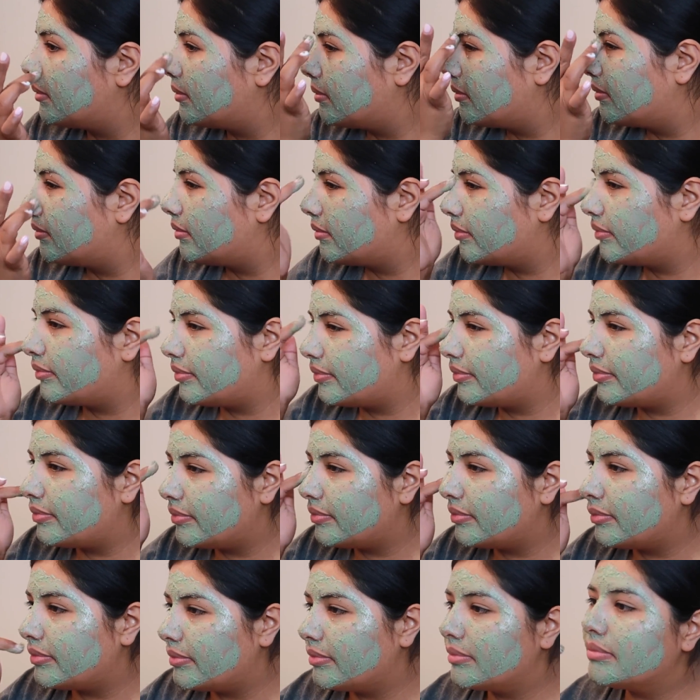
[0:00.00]
you want to set
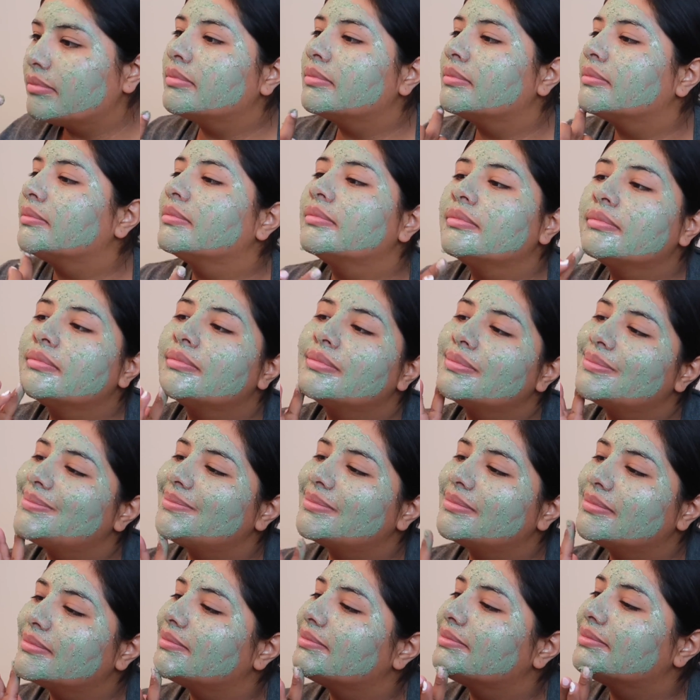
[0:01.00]
your timer. I do
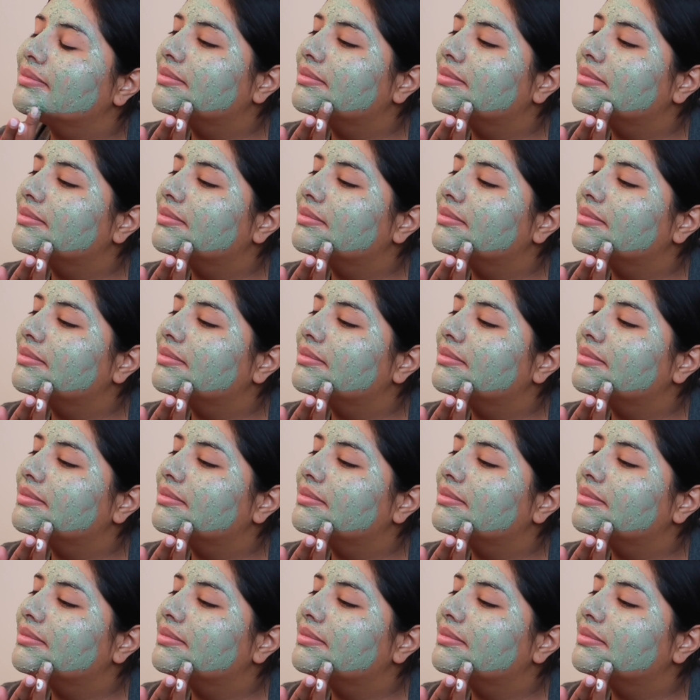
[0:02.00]
it for